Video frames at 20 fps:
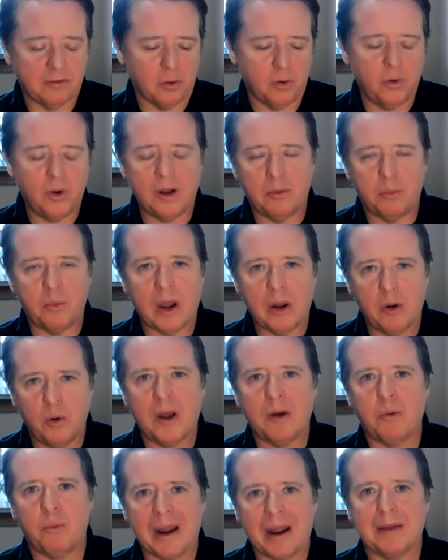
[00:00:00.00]
So who
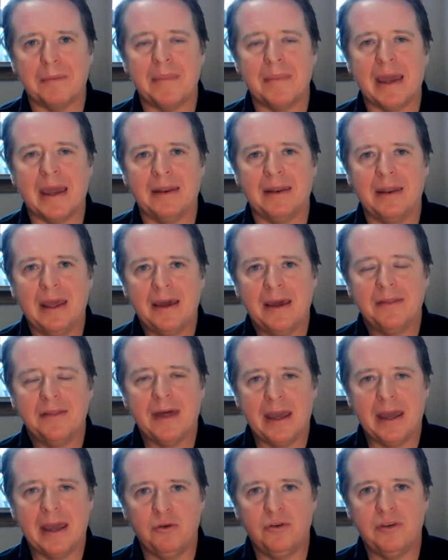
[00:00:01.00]
I'd recommend
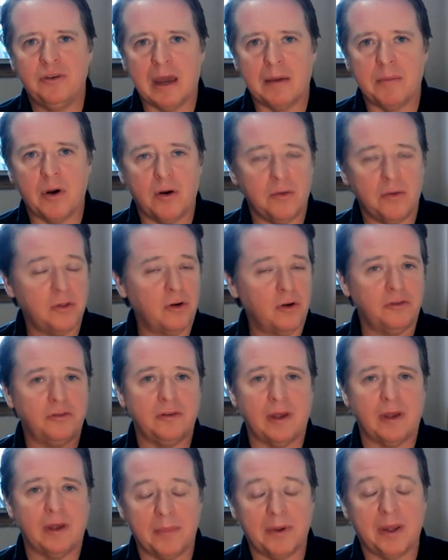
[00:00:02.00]
that you demo, and
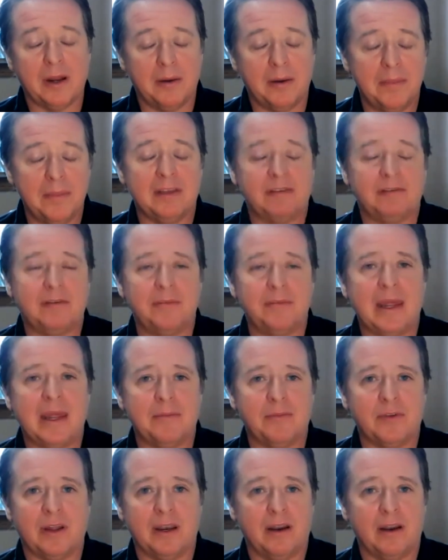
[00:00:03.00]
I'm going to miss some
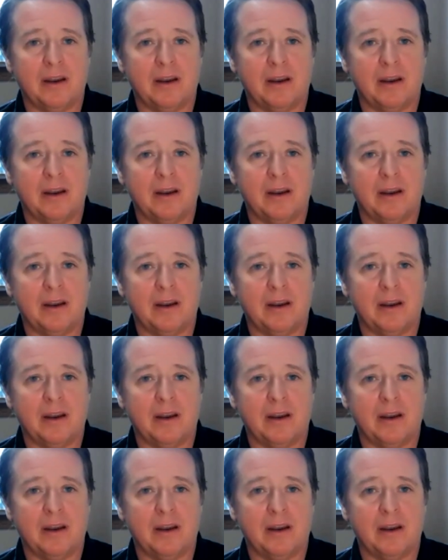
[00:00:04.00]
names on